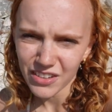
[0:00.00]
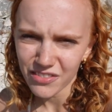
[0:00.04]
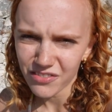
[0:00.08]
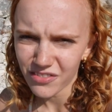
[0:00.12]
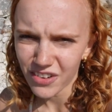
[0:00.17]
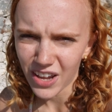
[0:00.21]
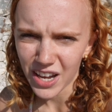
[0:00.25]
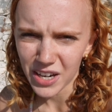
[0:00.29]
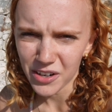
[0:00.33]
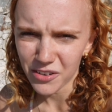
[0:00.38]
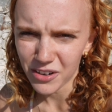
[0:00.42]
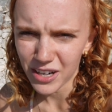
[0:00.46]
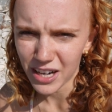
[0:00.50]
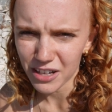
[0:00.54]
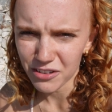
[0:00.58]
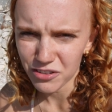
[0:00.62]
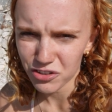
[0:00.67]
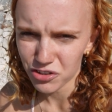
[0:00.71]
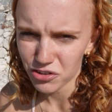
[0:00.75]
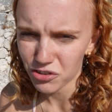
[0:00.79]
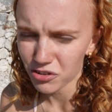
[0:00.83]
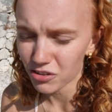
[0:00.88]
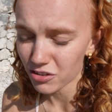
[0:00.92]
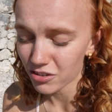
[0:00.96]
if anyone else
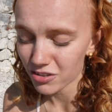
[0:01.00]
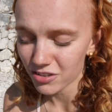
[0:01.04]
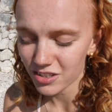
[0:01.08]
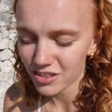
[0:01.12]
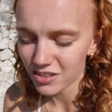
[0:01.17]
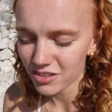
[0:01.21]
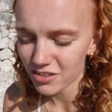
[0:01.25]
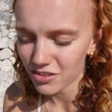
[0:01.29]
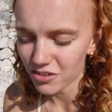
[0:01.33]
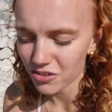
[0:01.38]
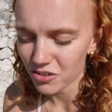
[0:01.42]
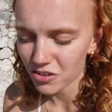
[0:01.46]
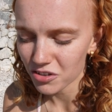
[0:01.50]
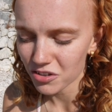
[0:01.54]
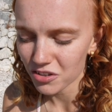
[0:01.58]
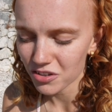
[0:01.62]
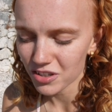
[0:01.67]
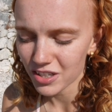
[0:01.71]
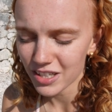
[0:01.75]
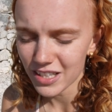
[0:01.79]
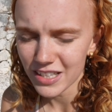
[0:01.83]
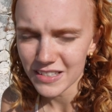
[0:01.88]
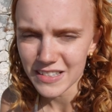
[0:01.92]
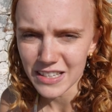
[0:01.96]
struggles
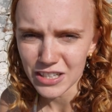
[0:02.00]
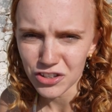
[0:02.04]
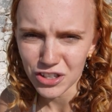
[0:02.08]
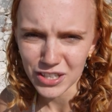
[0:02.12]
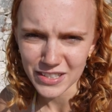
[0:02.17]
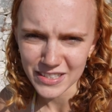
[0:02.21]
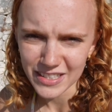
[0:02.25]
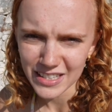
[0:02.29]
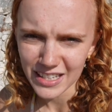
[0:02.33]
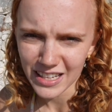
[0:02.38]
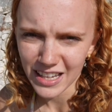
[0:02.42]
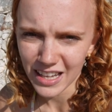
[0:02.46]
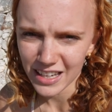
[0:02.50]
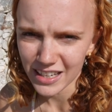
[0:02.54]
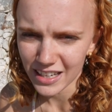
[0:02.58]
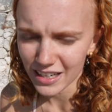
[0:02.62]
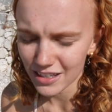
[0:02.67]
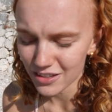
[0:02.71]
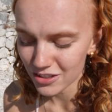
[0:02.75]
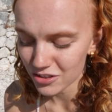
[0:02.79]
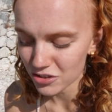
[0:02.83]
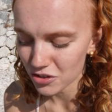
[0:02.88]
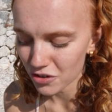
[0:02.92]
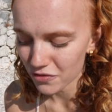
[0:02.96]
or is interested in that
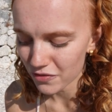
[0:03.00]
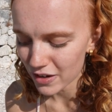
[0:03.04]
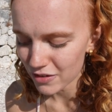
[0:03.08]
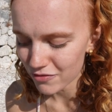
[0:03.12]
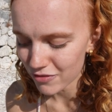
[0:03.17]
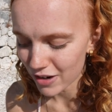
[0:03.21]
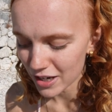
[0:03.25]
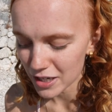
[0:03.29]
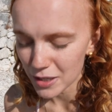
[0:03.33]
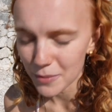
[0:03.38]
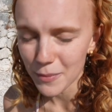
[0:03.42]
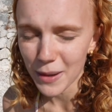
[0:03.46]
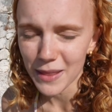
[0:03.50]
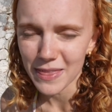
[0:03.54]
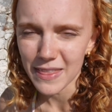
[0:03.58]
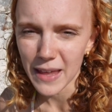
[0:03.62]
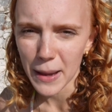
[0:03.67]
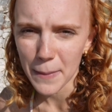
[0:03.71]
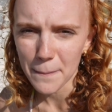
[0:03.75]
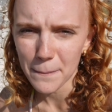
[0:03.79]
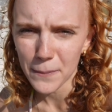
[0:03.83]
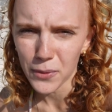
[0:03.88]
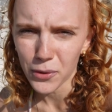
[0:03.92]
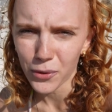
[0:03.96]
kind of stuff, I'd recommend
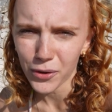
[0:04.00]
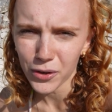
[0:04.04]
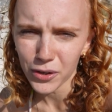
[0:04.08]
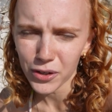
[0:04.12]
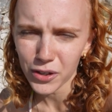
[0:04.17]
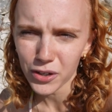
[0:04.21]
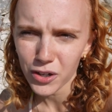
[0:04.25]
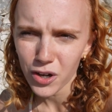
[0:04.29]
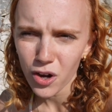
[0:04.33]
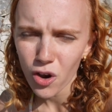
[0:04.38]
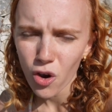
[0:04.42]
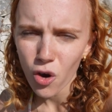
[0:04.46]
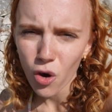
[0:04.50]
that book